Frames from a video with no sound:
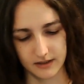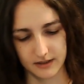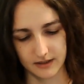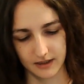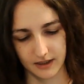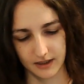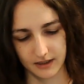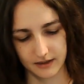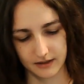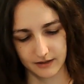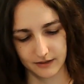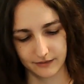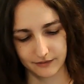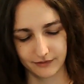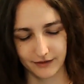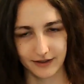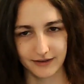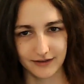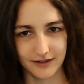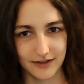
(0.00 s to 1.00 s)
It's like
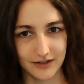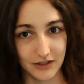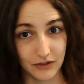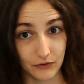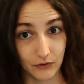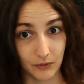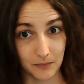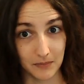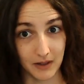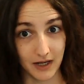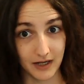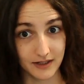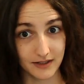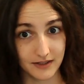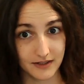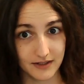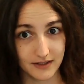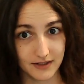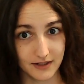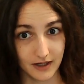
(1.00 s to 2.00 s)
a fantasy
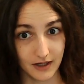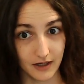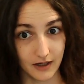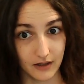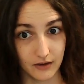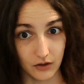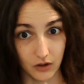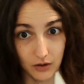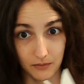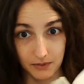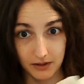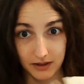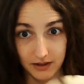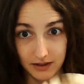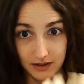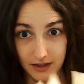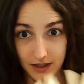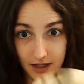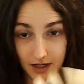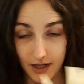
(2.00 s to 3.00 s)
romance
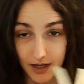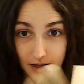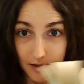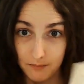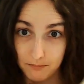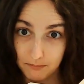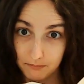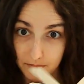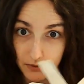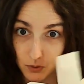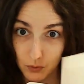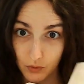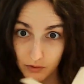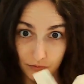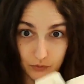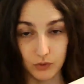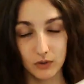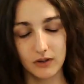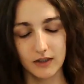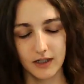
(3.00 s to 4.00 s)
novel,
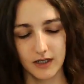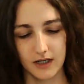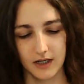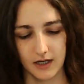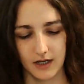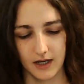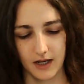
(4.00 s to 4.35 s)
beautiful.